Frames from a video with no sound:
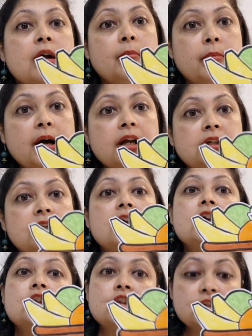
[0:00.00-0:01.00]
But
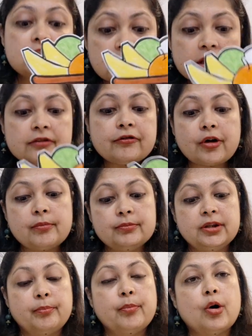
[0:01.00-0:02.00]
still from
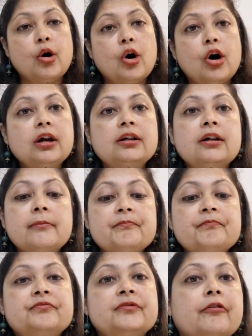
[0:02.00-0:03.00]
the pot,
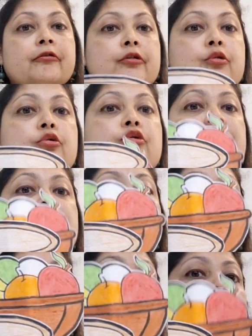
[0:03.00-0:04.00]
the fruits are
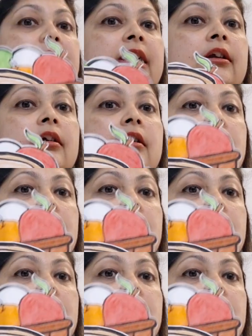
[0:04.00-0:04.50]
coming.